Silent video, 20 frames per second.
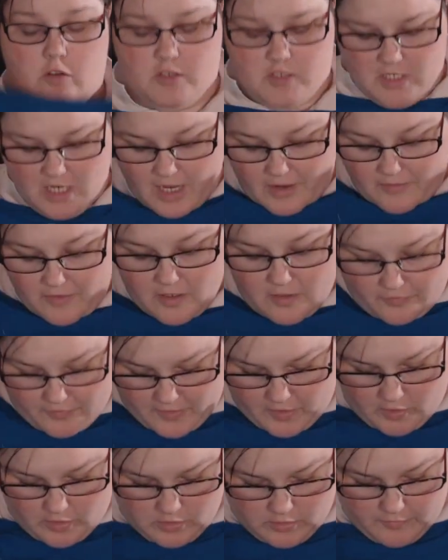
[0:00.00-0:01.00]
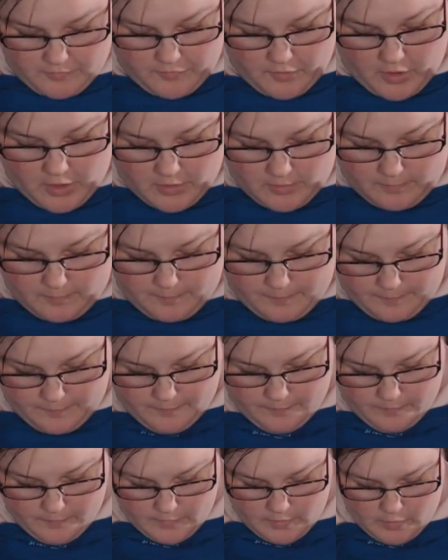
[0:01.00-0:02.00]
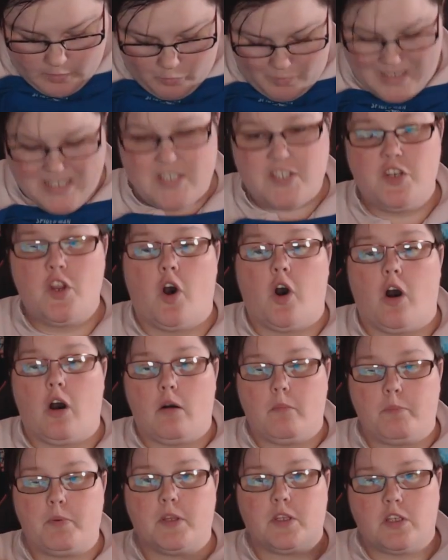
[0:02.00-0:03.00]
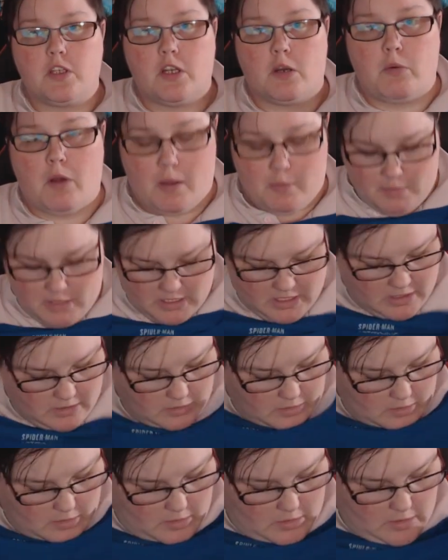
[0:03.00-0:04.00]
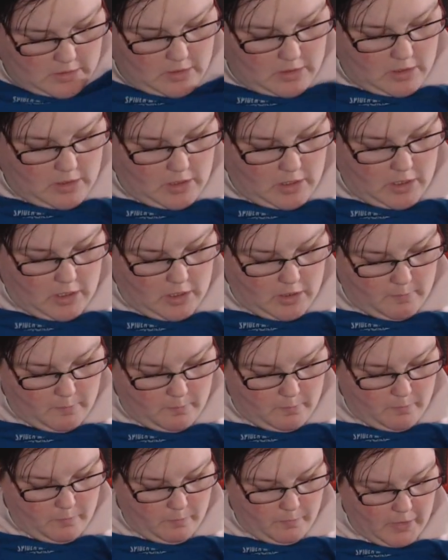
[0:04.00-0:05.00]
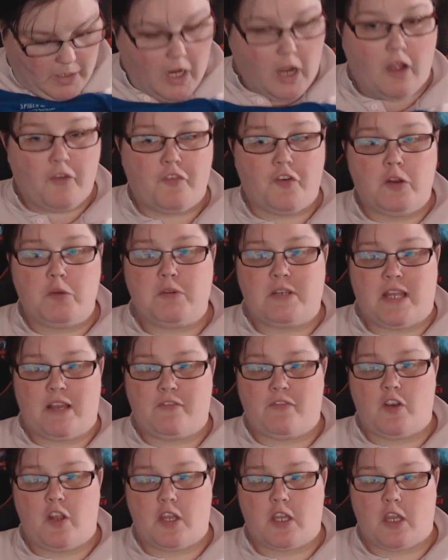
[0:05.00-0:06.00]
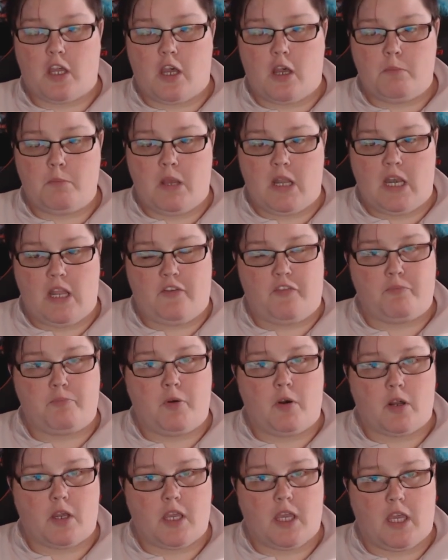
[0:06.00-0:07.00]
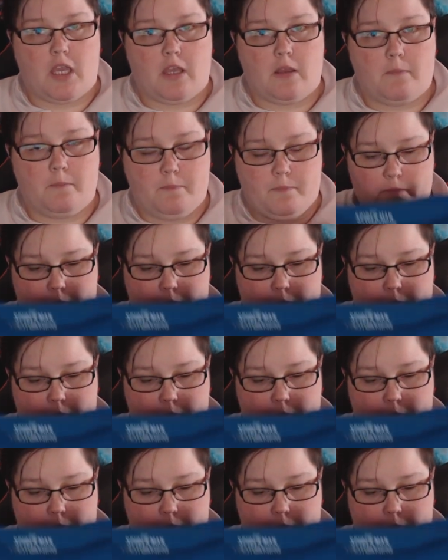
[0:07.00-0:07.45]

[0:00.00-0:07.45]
not to have anything on the front. Well, it's not, but you know what I mean. Um, I thought it would have like um, a left pocket